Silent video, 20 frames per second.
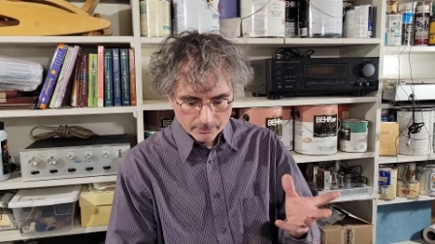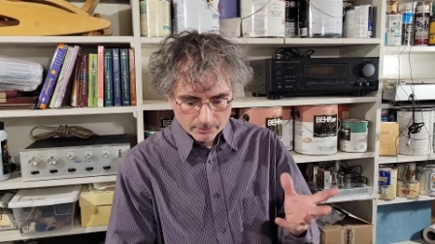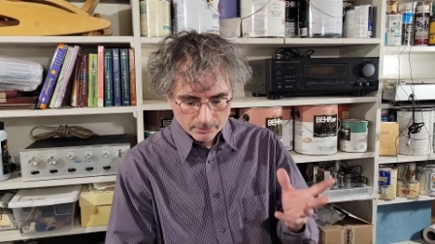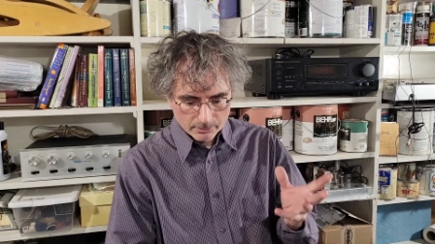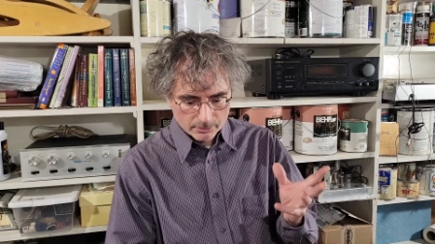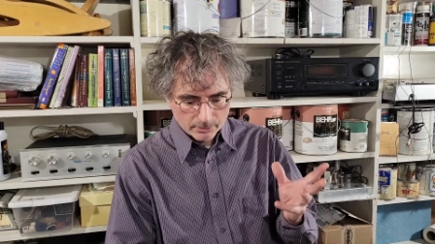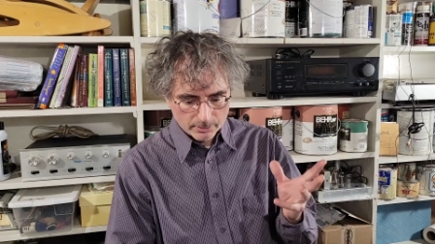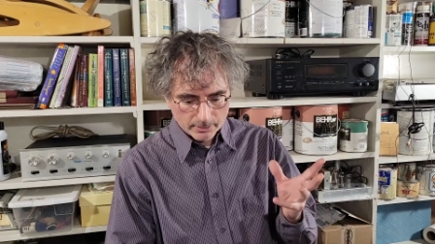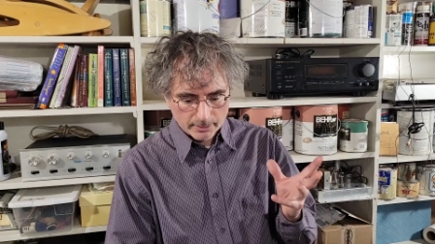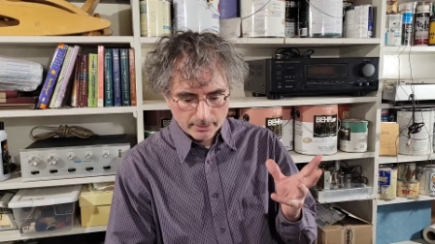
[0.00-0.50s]
you're
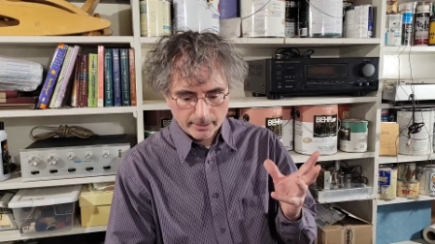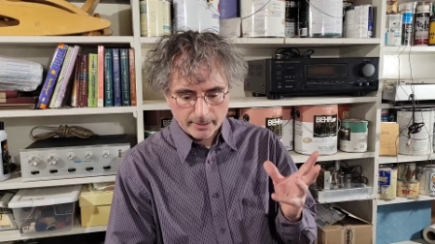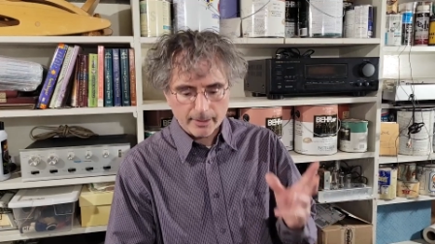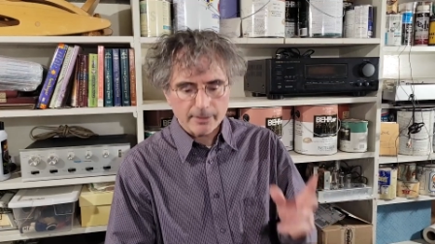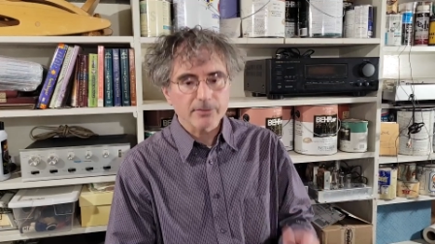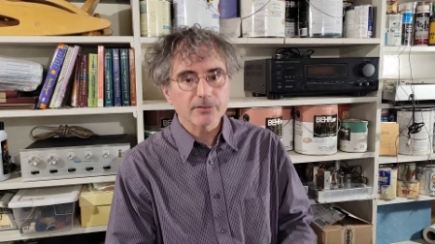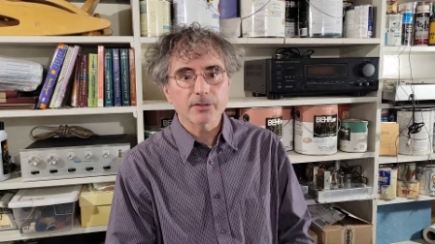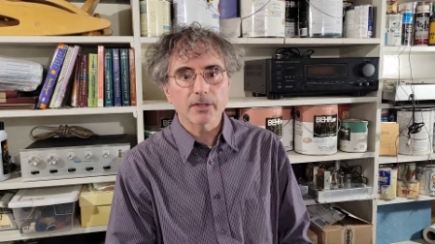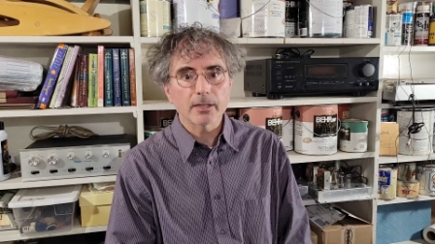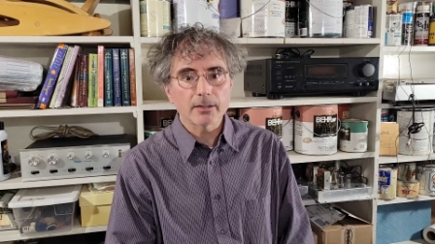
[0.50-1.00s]
looking at
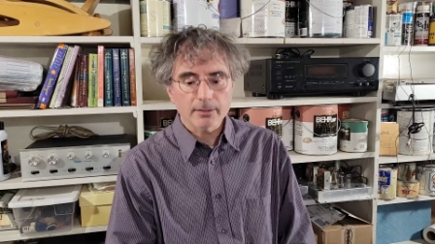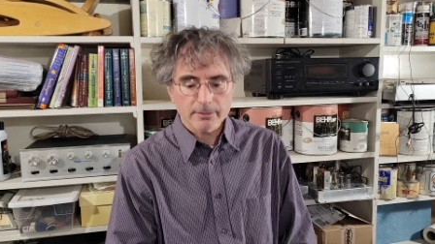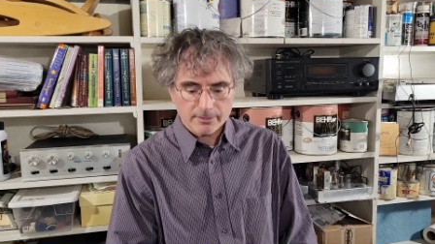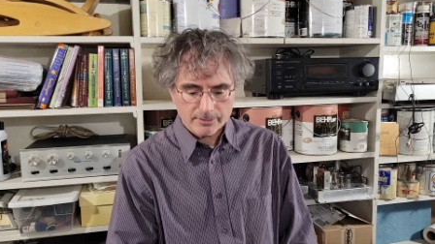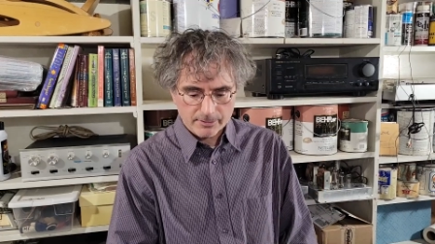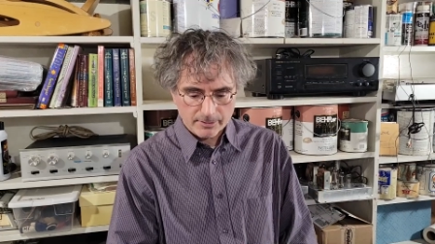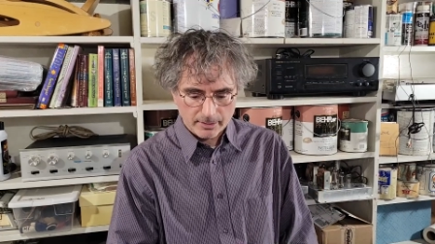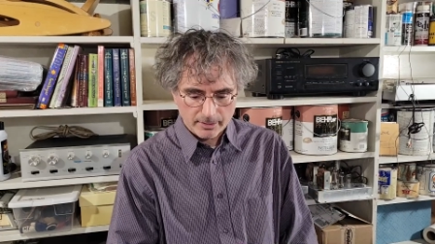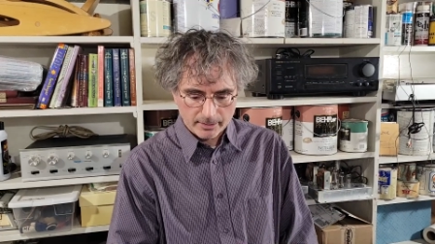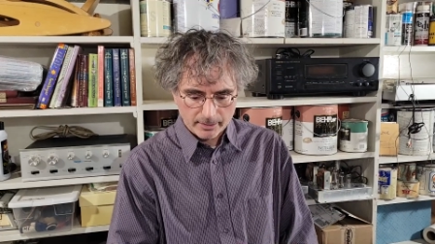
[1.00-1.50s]
a
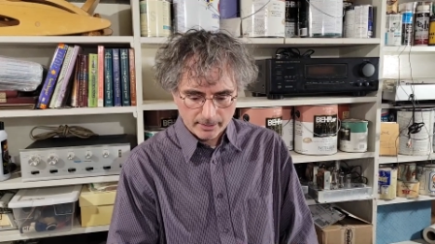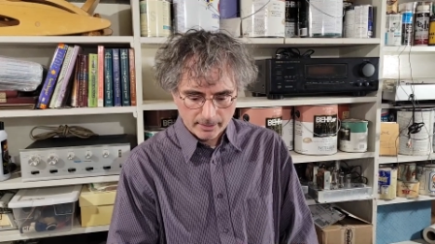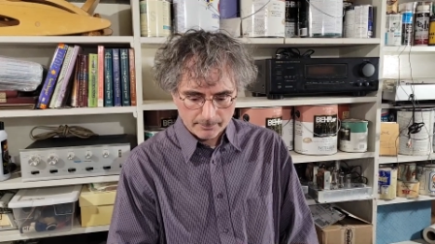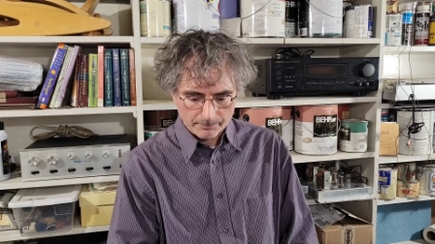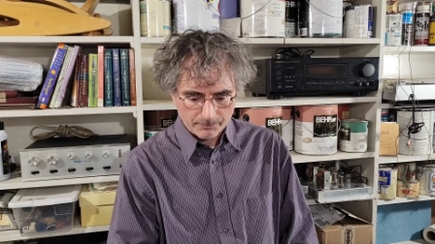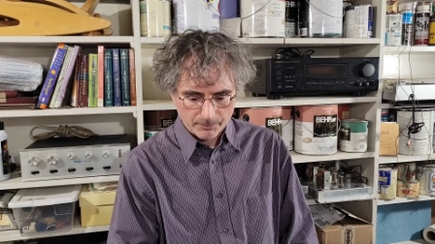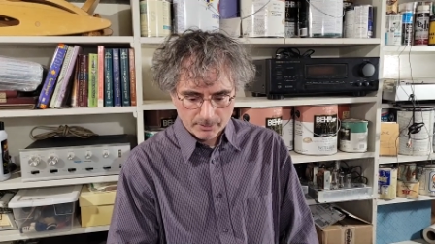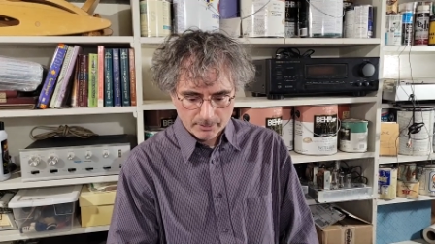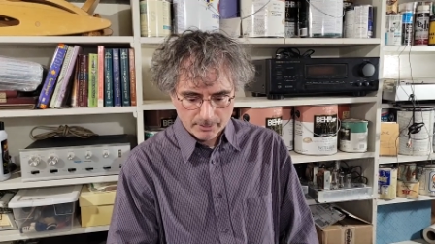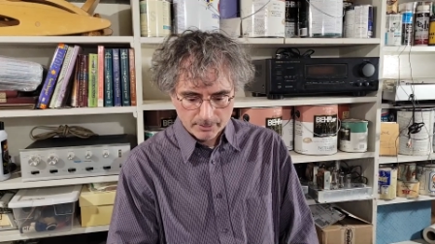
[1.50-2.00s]
solid-state
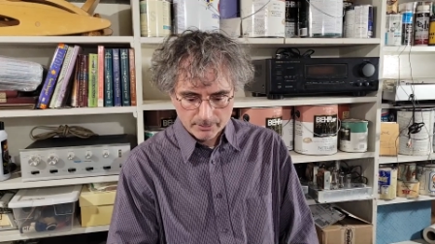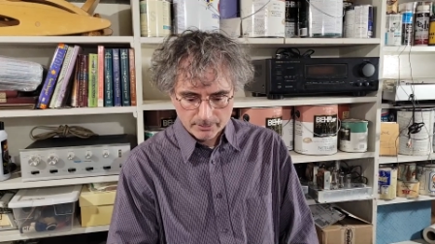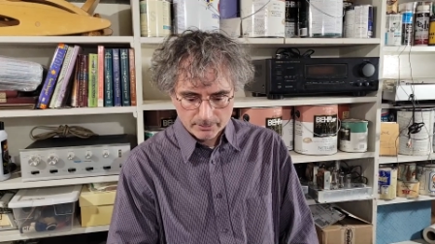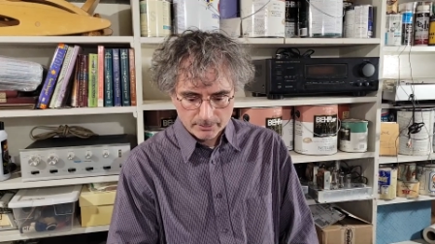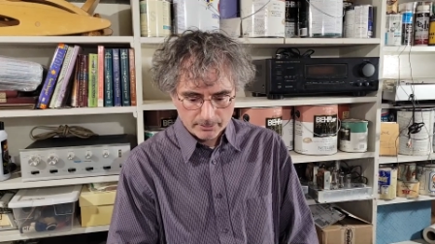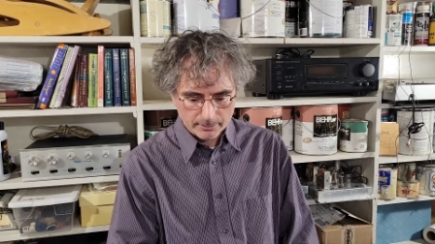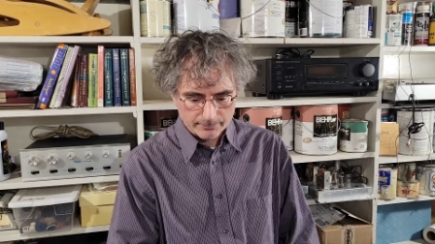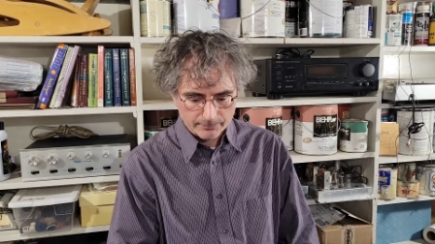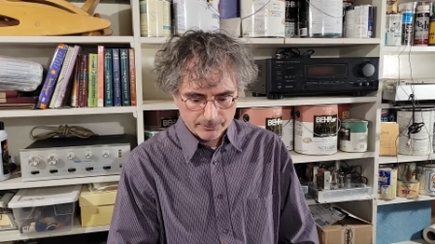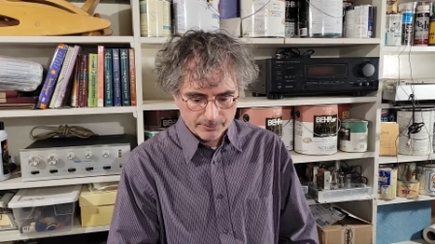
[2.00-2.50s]
amp that can
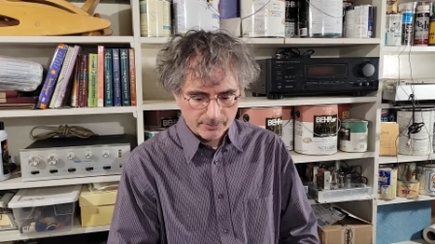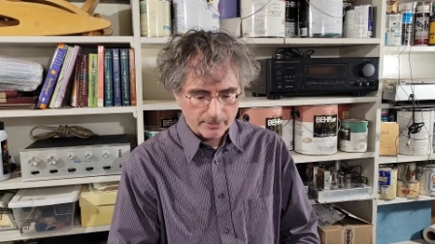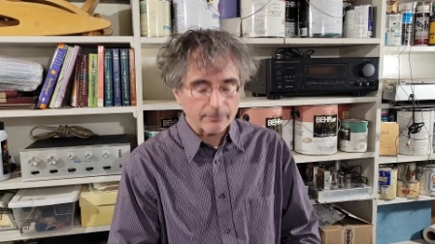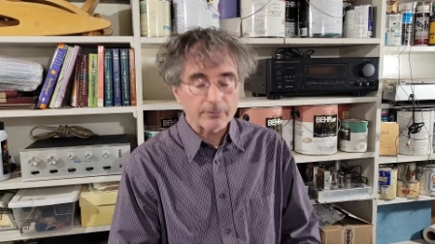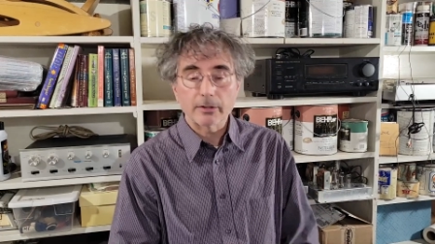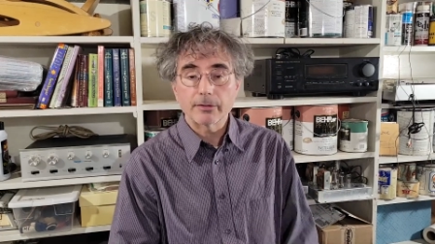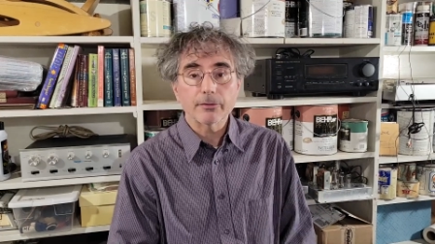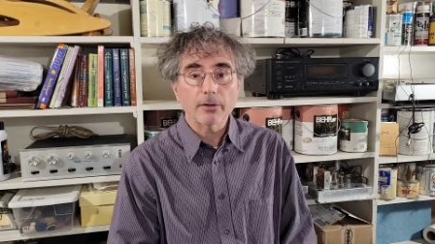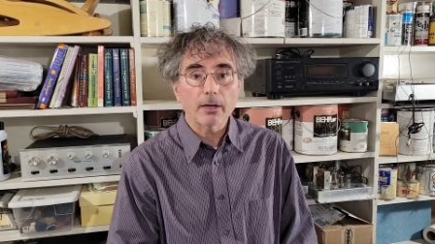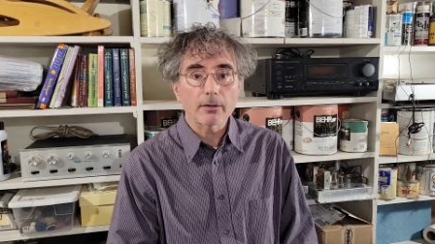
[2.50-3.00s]
deliver
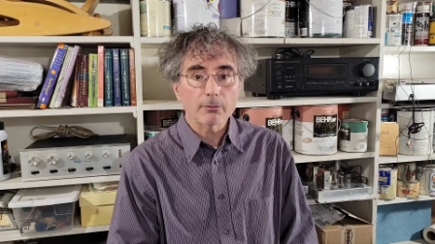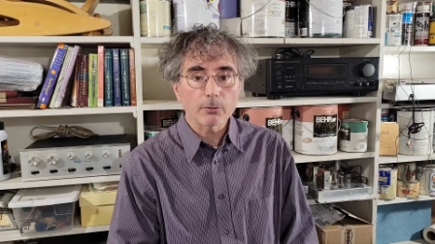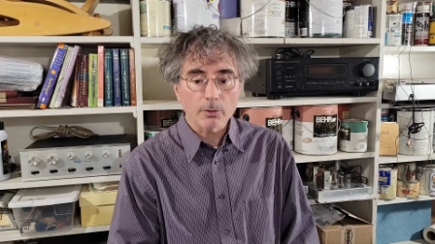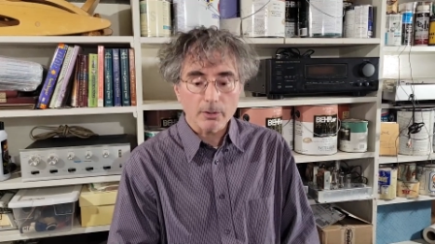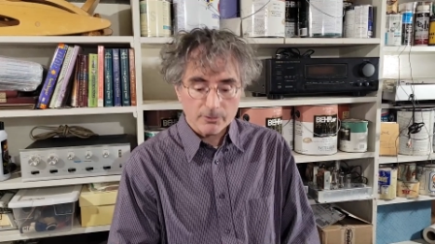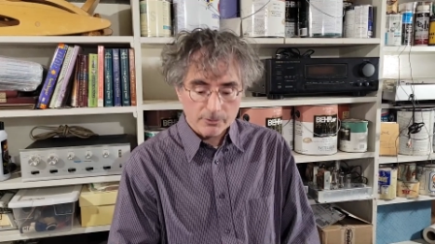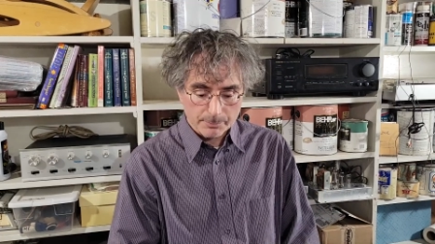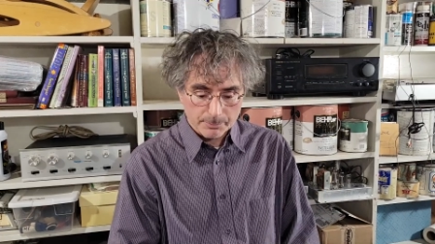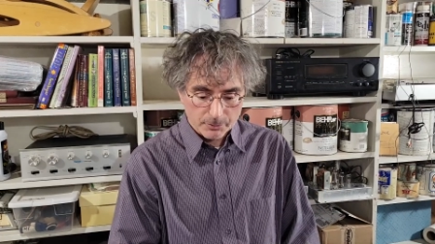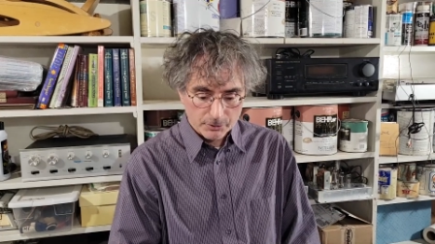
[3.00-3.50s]
75
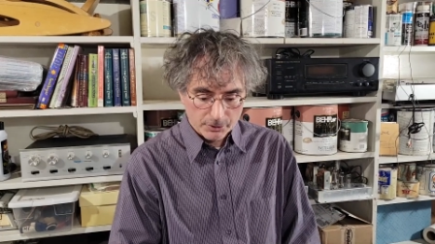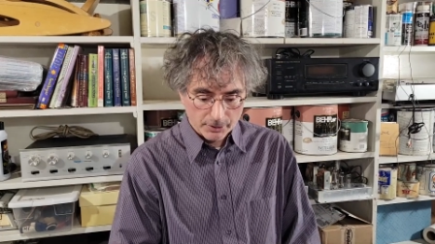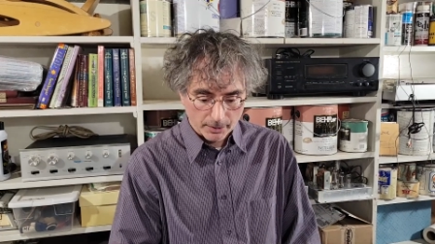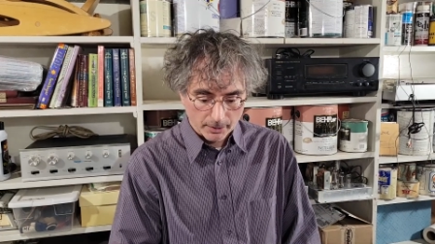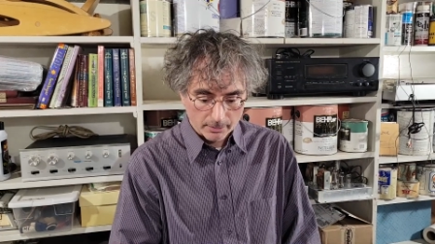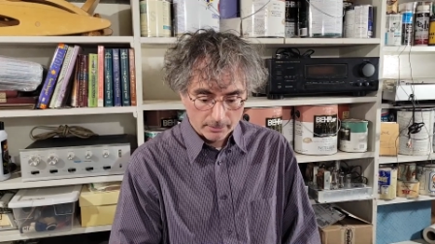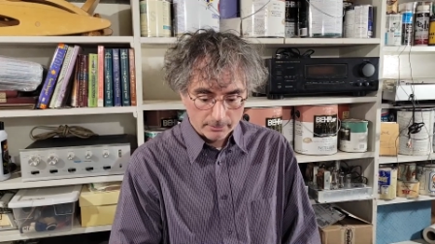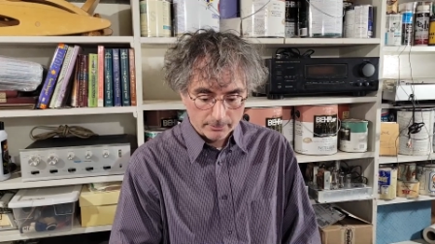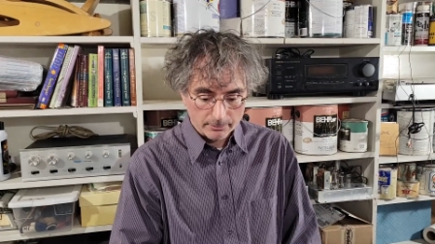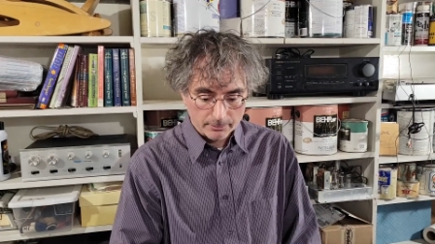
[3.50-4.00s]
watts per
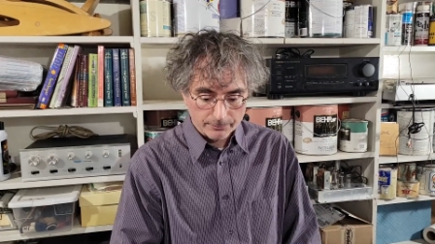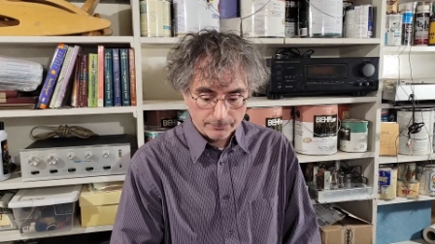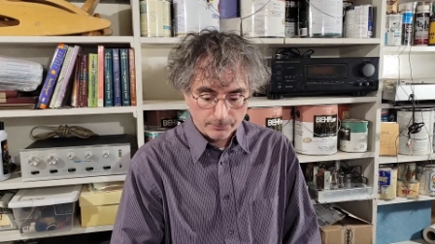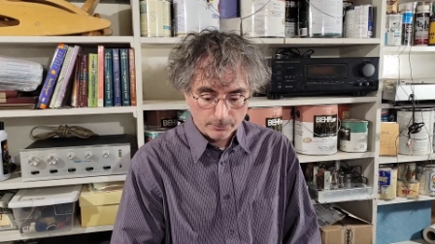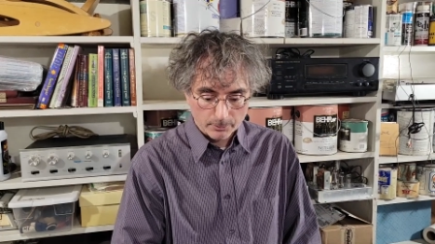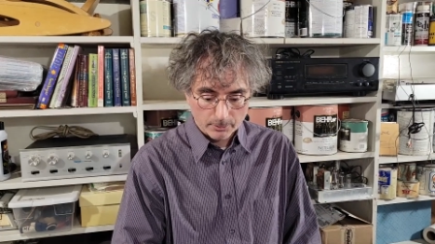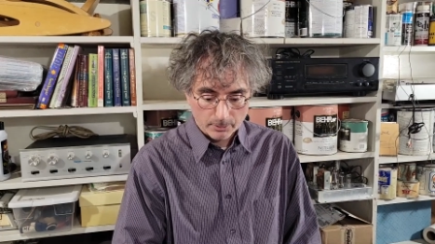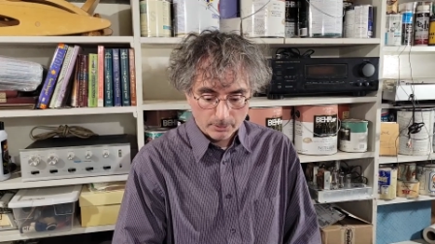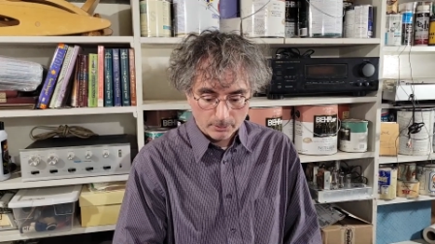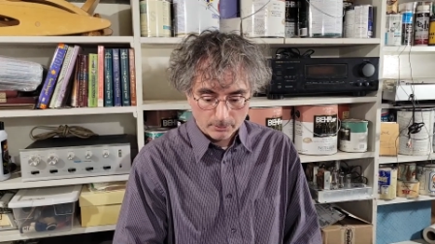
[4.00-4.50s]
channel into
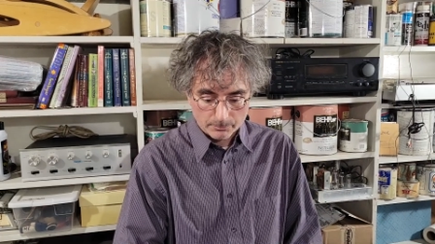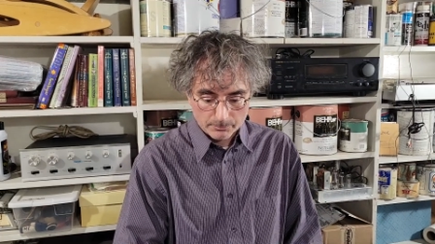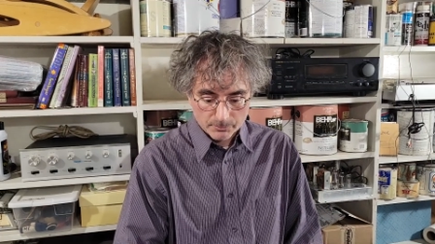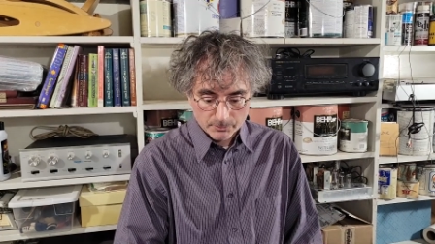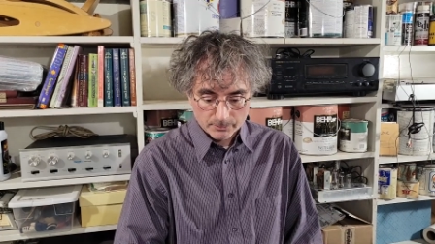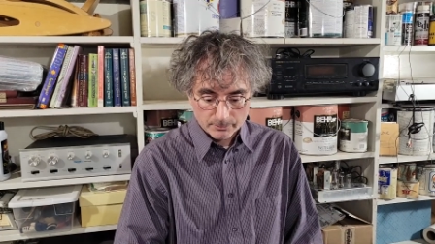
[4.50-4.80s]
4 ohms,